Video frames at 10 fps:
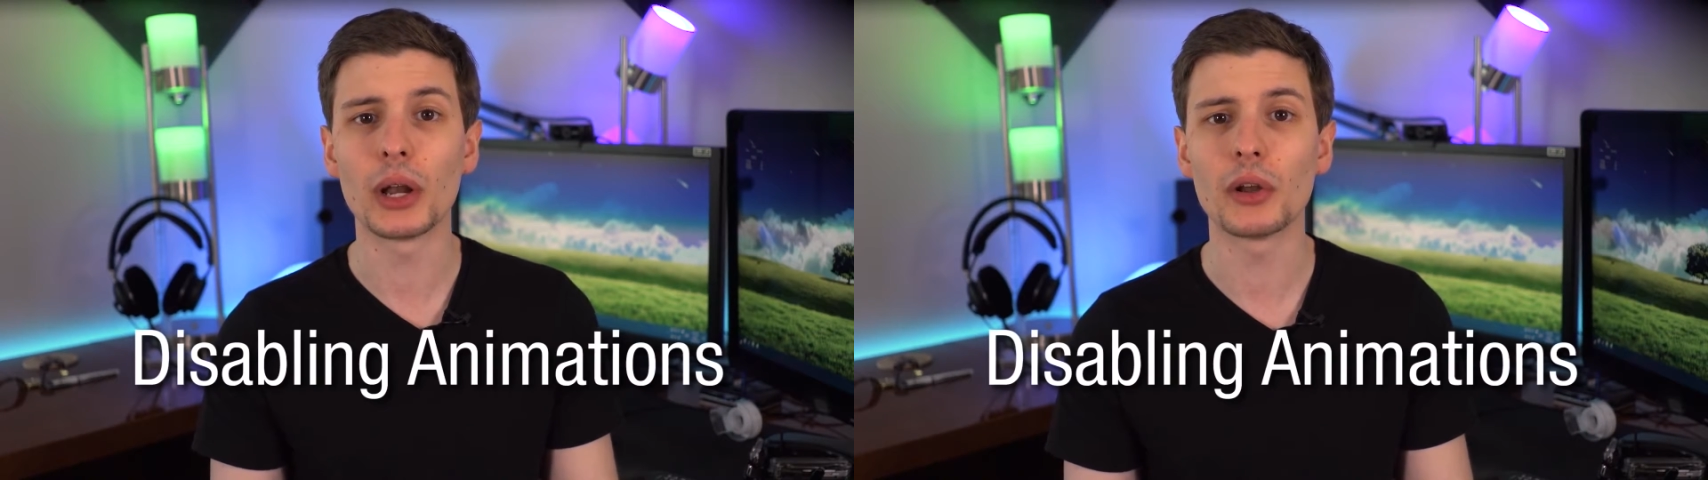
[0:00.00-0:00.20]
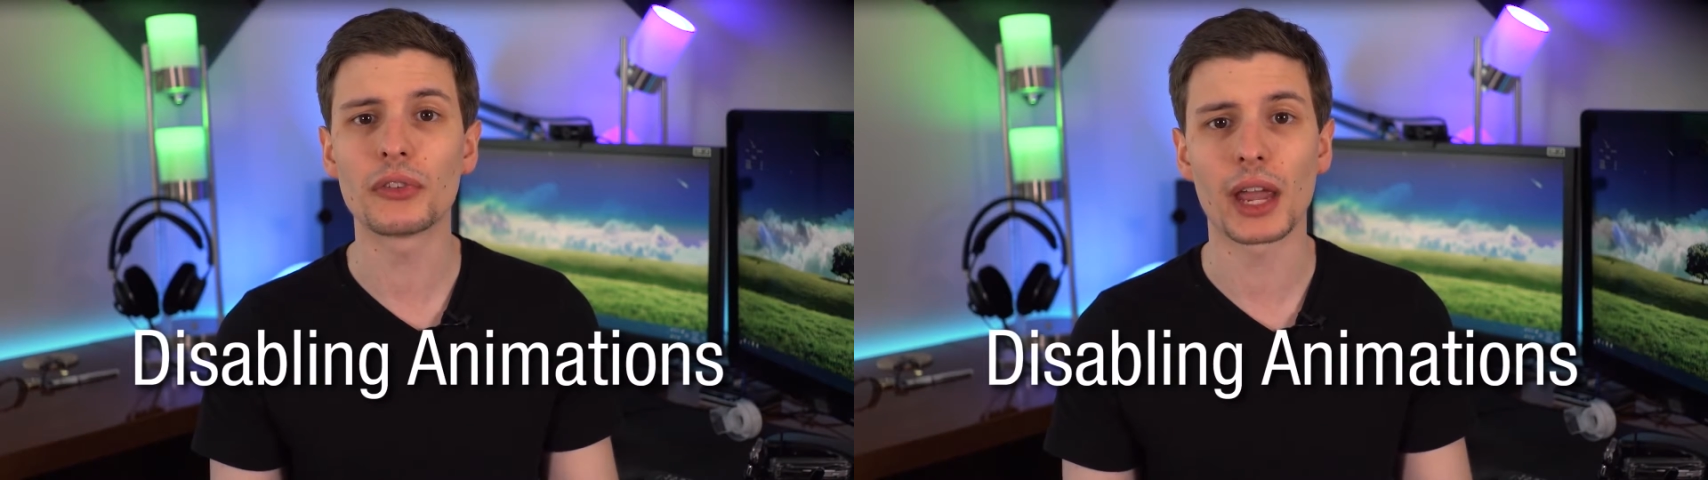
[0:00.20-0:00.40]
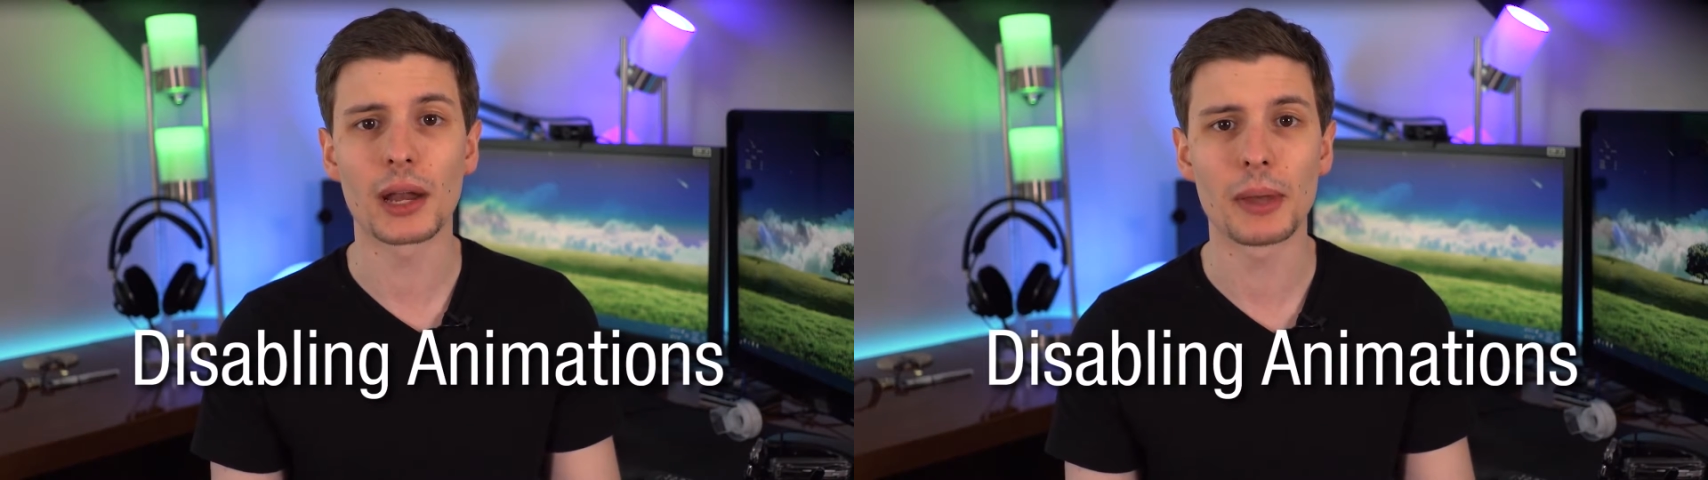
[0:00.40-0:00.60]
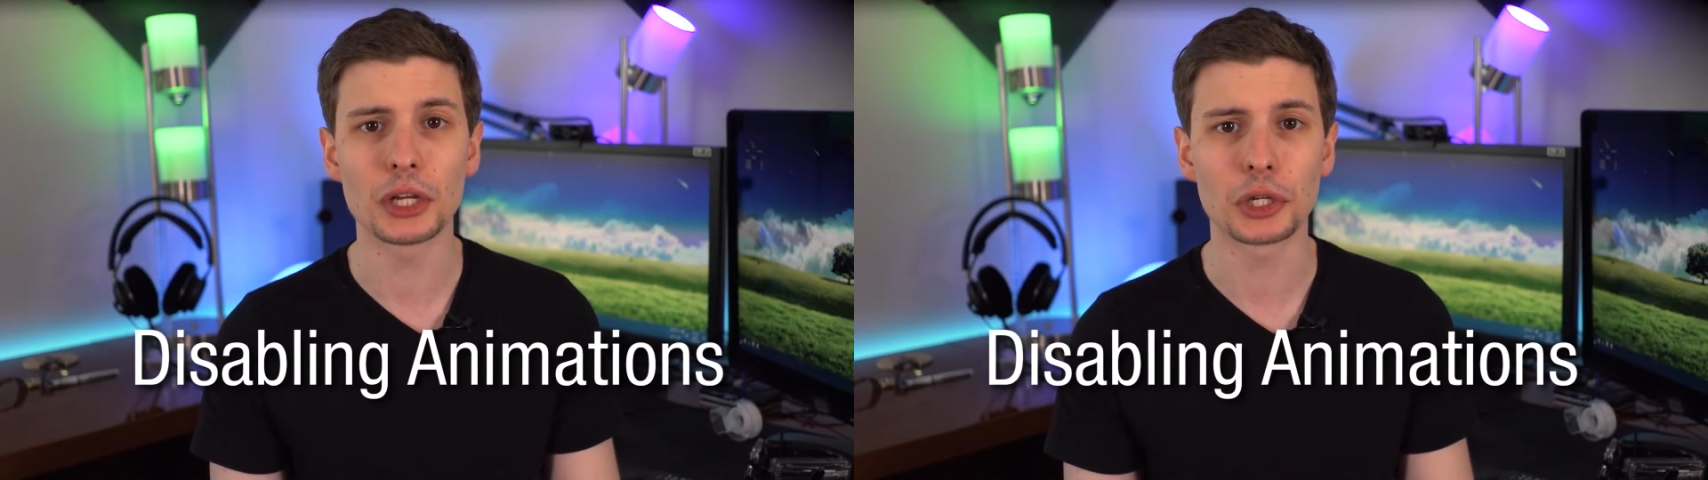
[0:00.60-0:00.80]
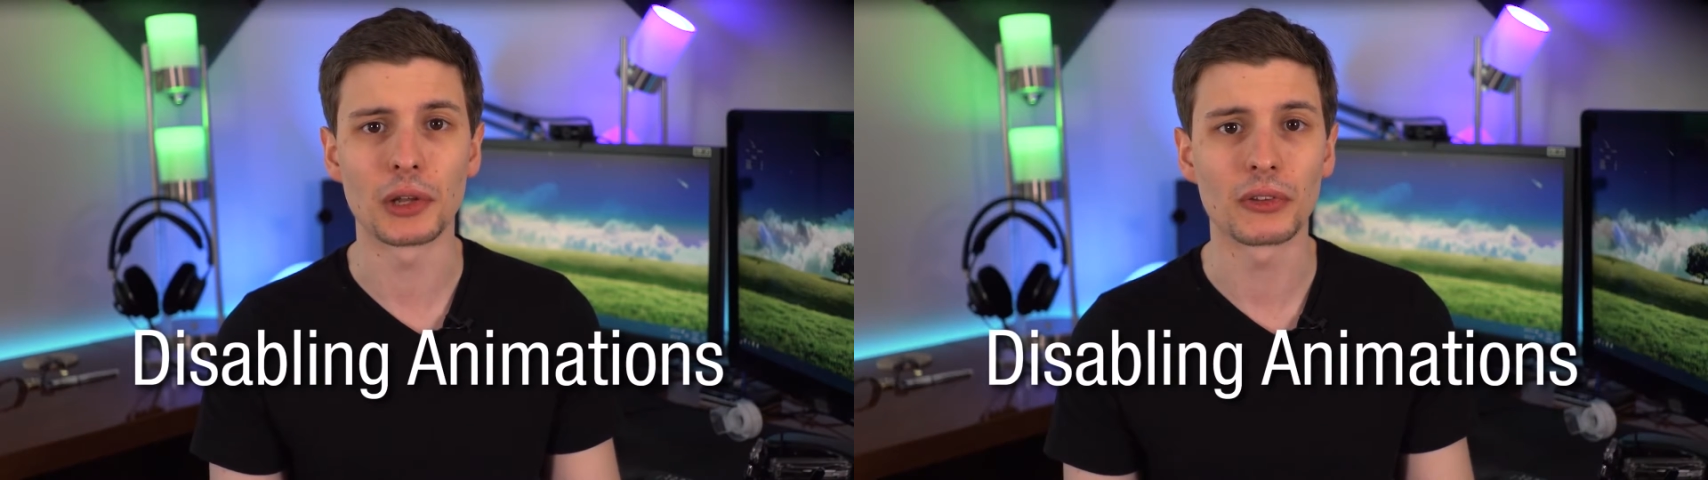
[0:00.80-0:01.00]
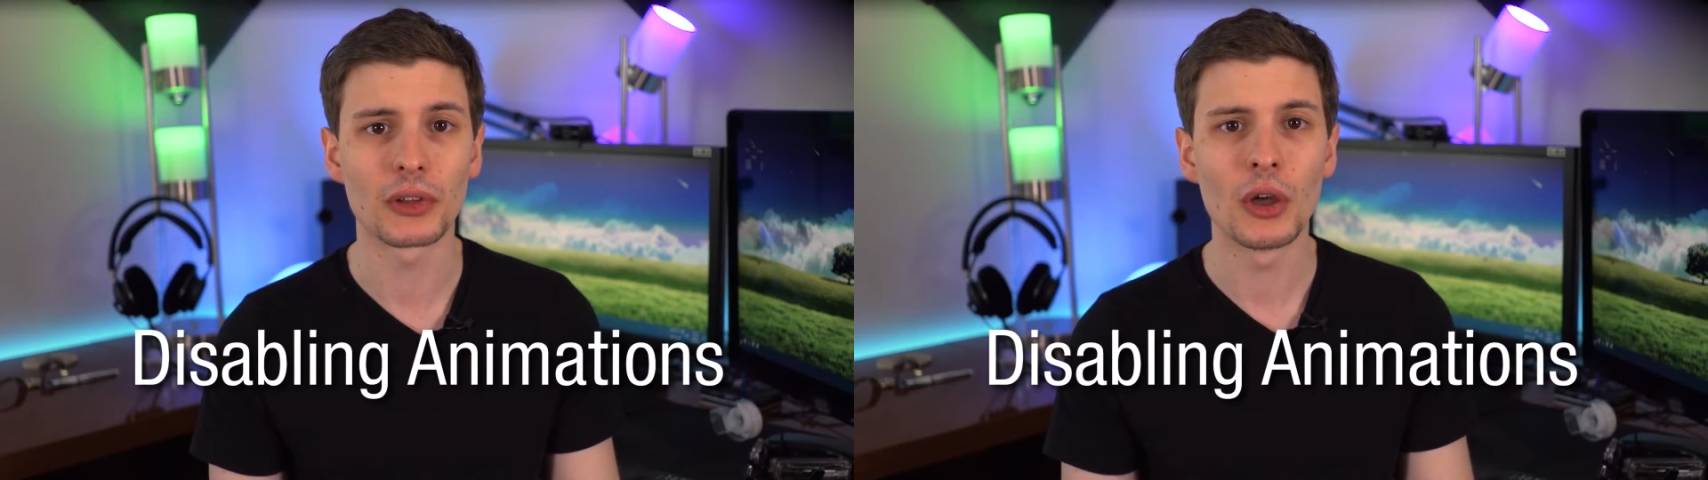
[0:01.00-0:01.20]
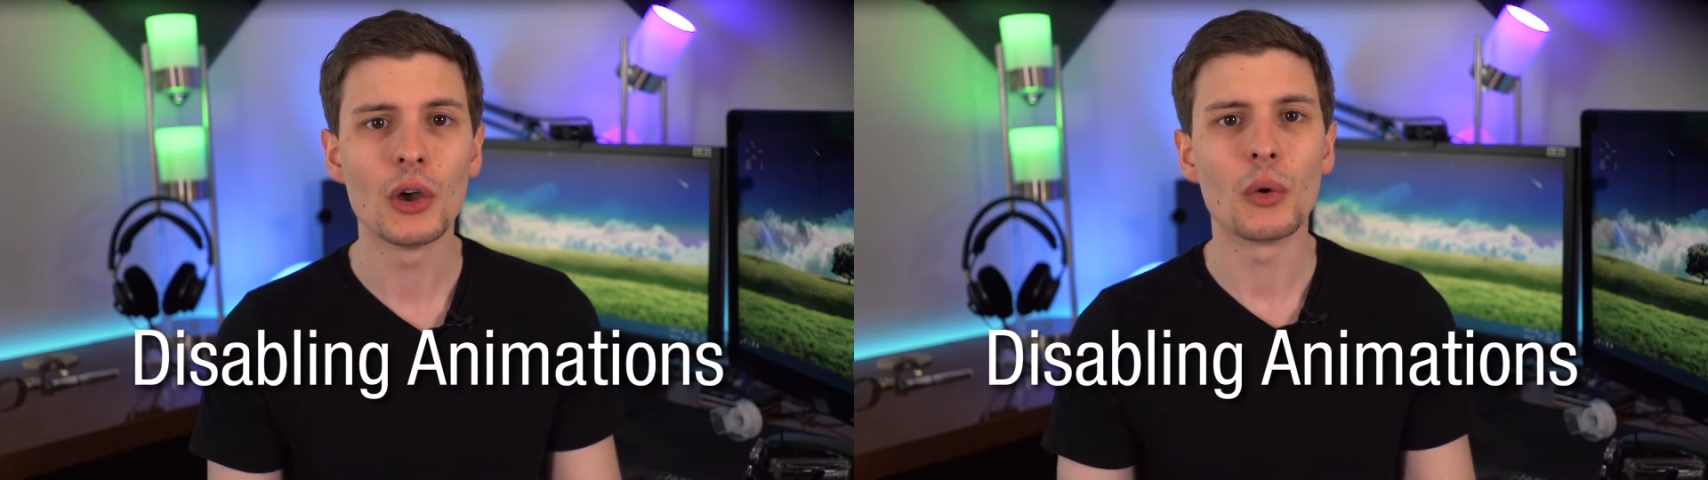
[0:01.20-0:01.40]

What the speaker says: Windows animations.